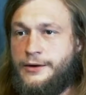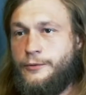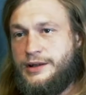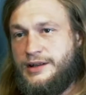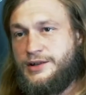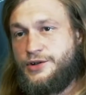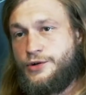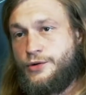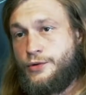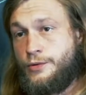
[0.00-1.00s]
we teach
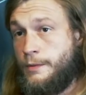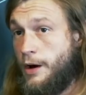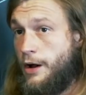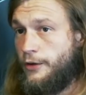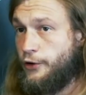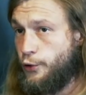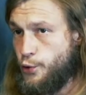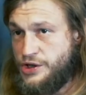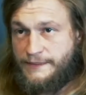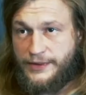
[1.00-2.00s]
you all the
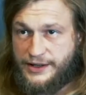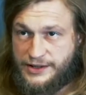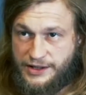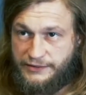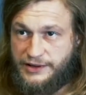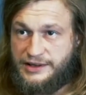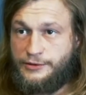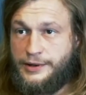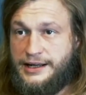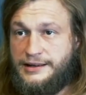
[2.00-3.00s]
do's and don'ts of the
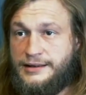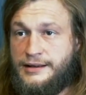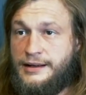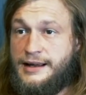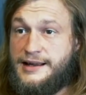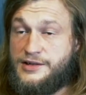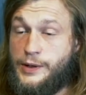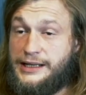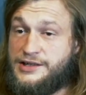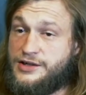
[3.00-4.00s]
trade, as
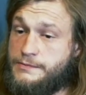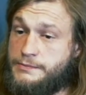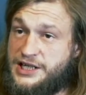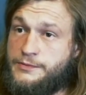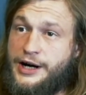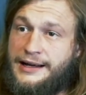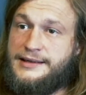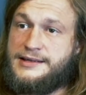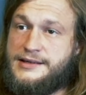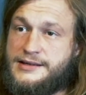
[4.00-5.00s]
well as some best
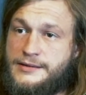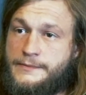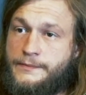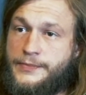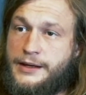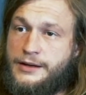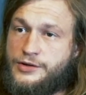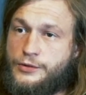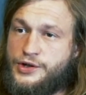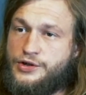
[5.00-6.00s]
practices.
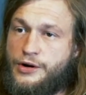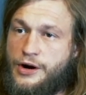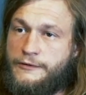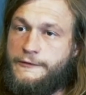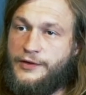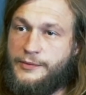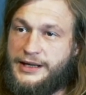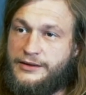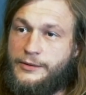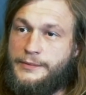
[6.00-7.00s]
So a strong
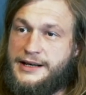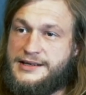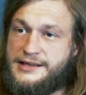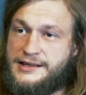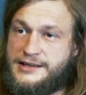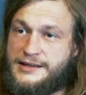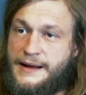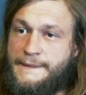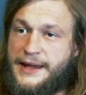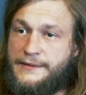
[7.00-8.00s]
fundamental basis,
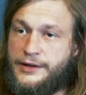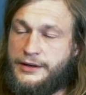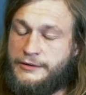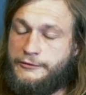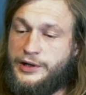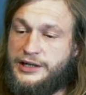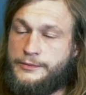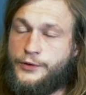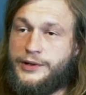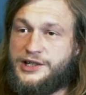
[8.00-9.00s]
and then the
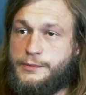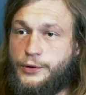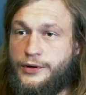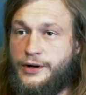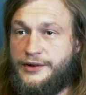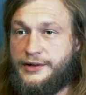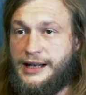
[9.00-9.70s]
freedom to explore other